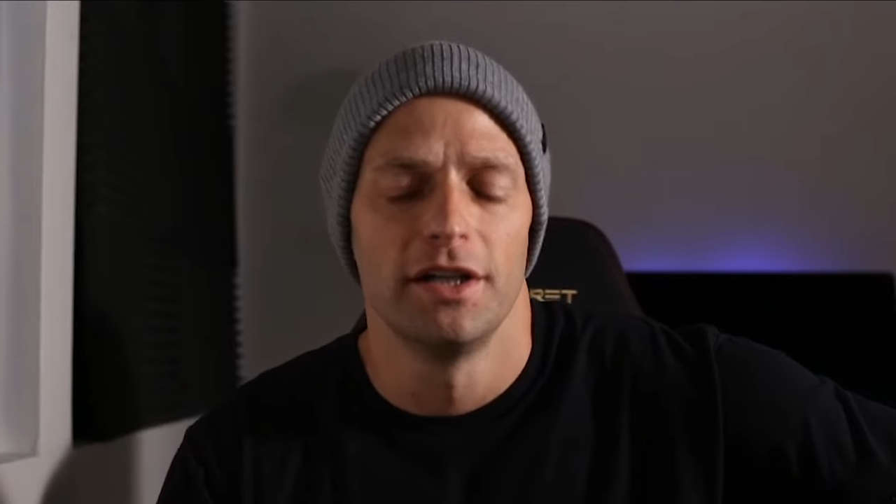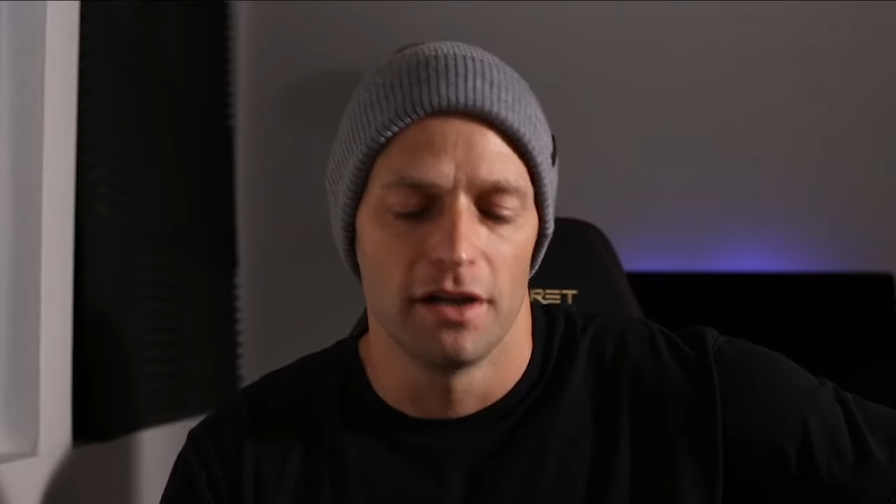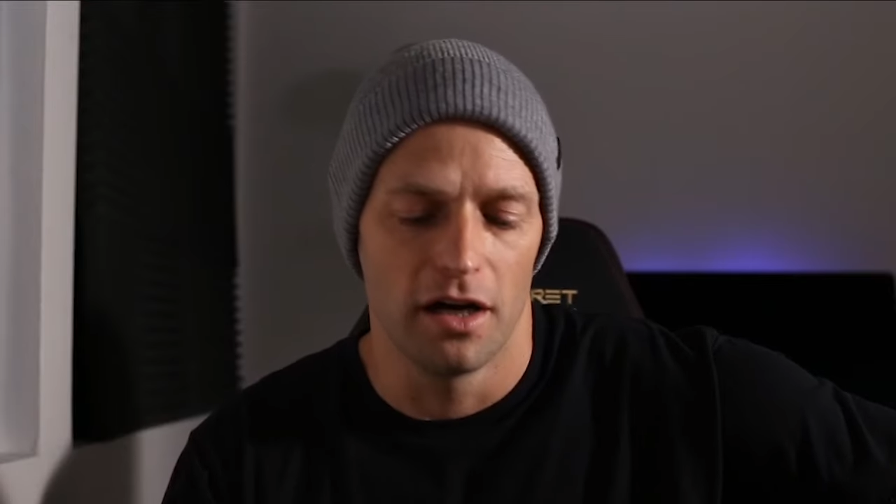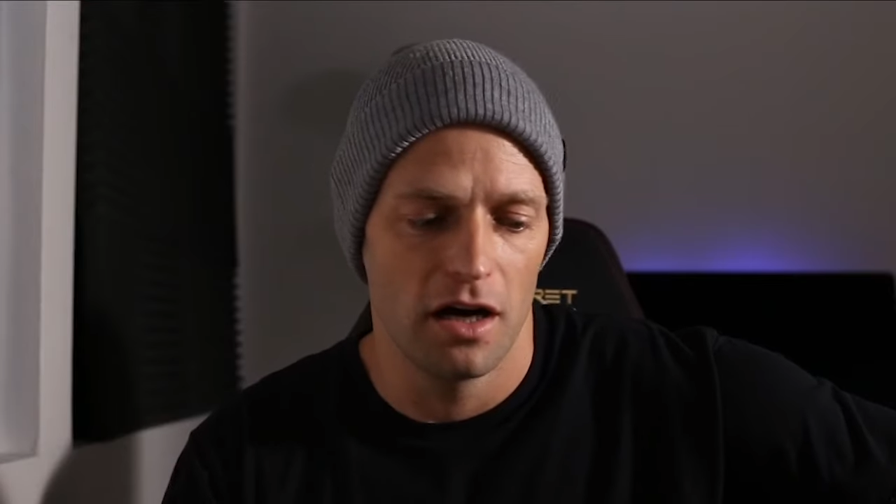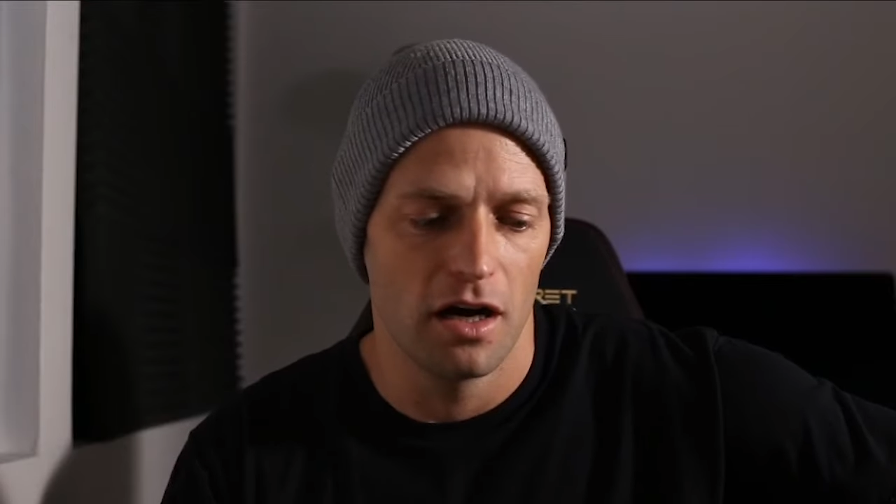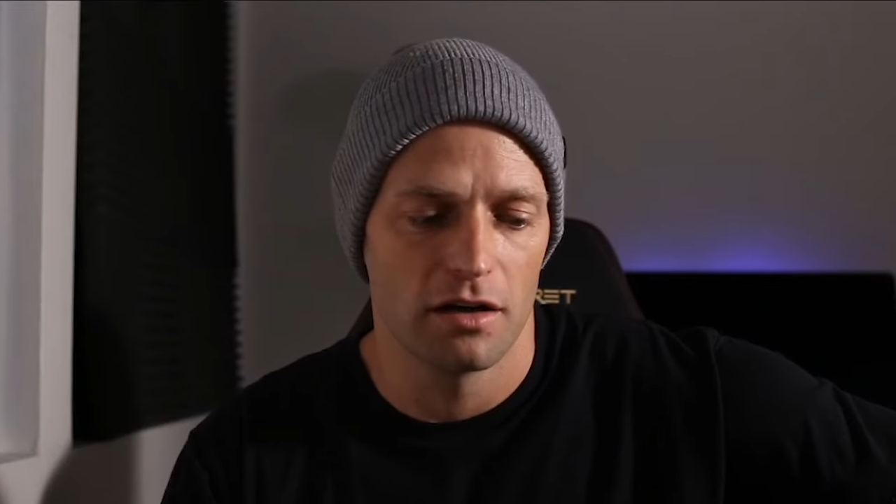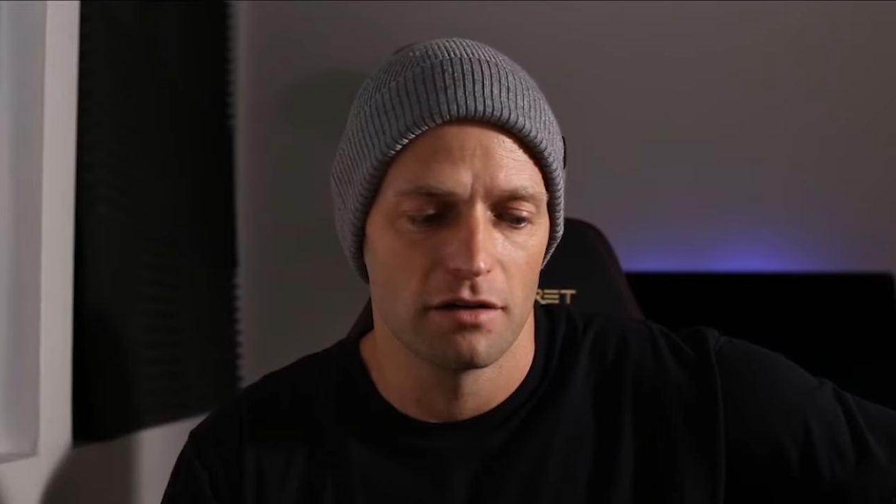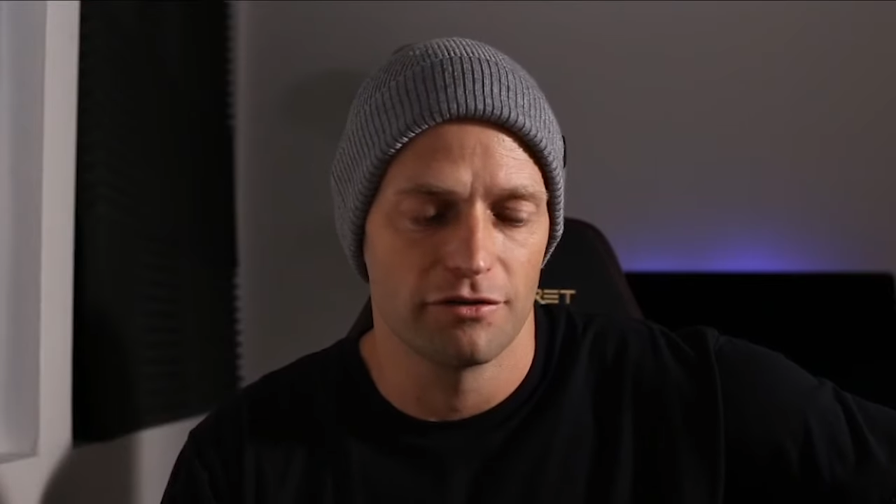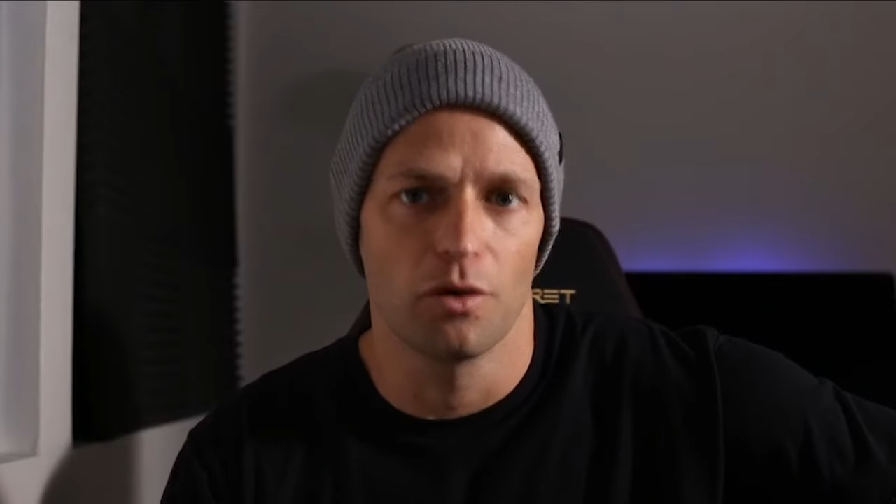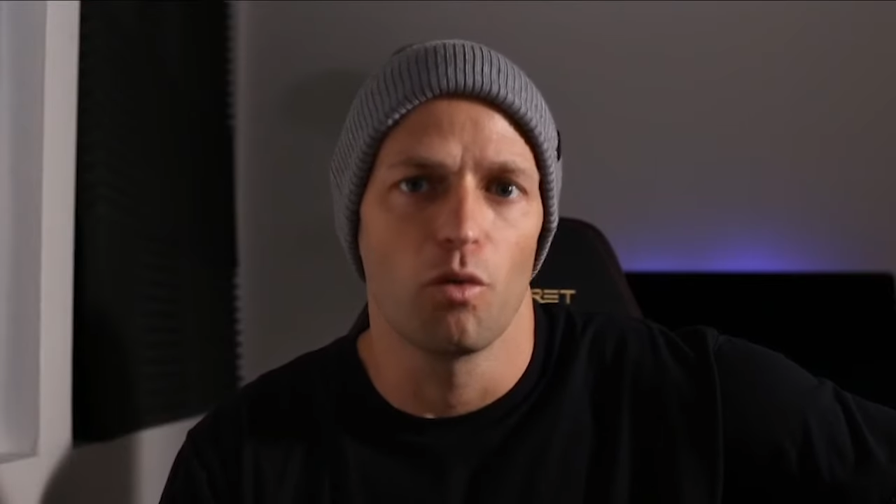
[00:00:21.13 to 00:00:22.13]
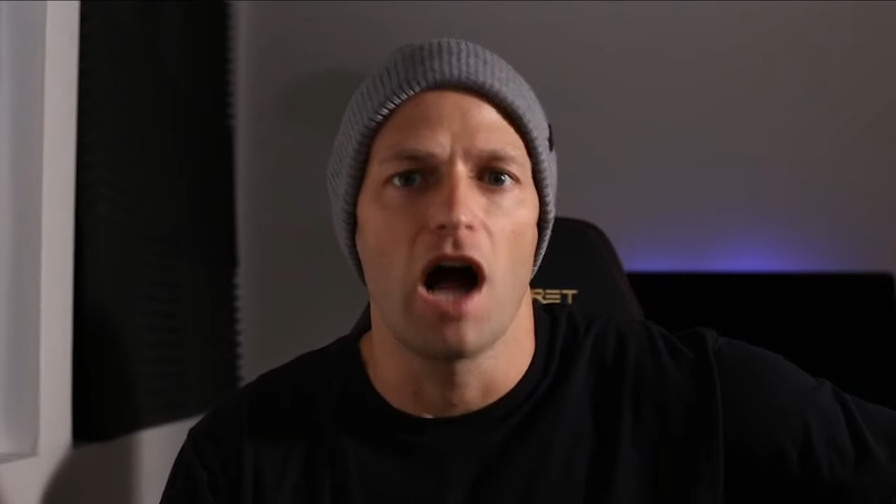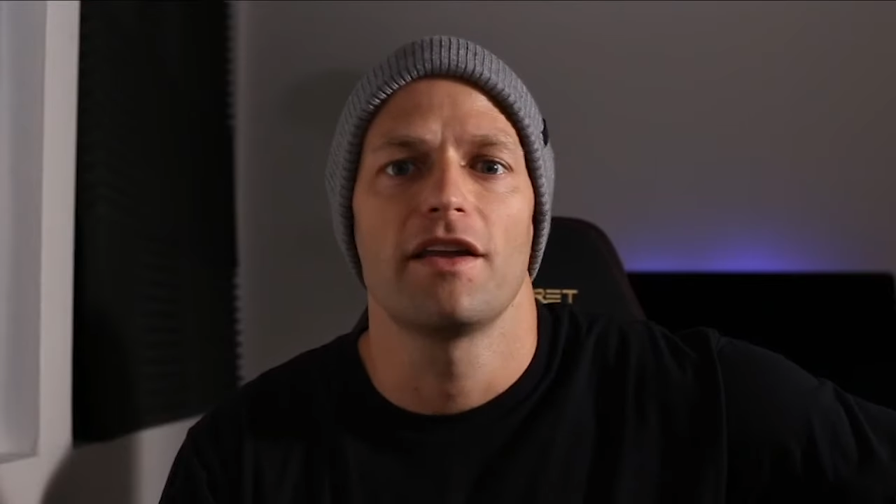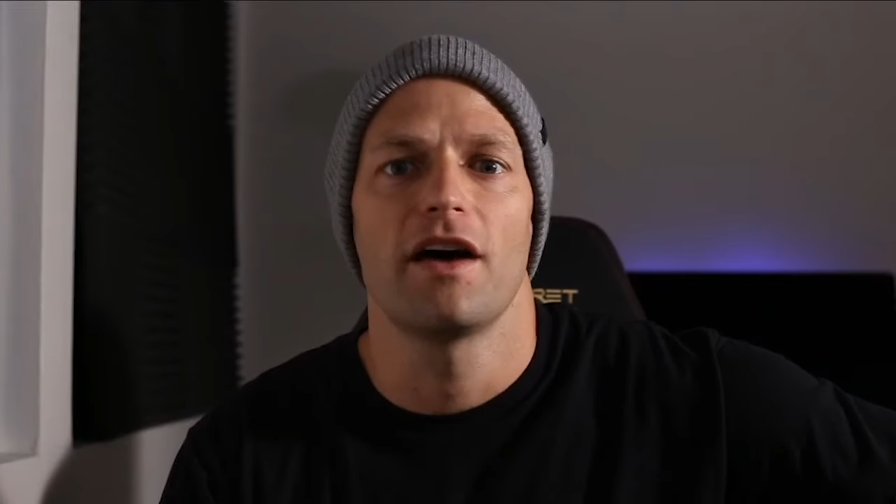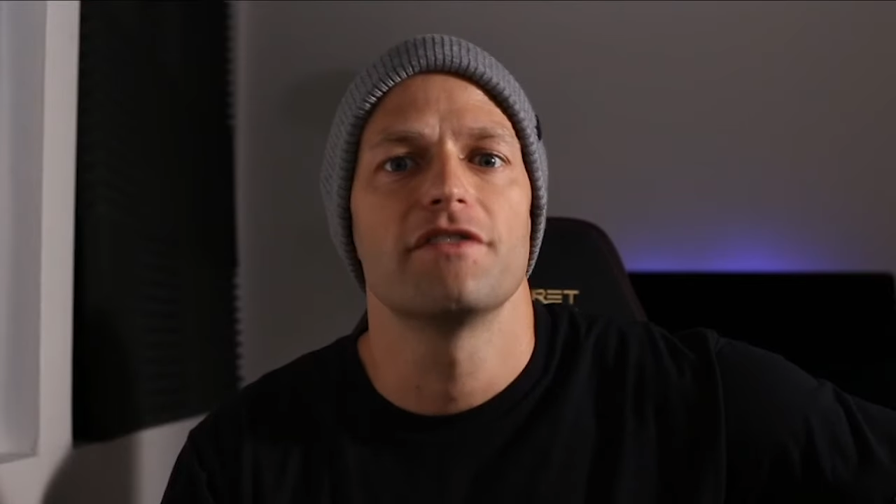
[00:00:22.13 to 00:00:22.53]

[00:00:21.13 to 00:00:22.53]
Uh, for a while now,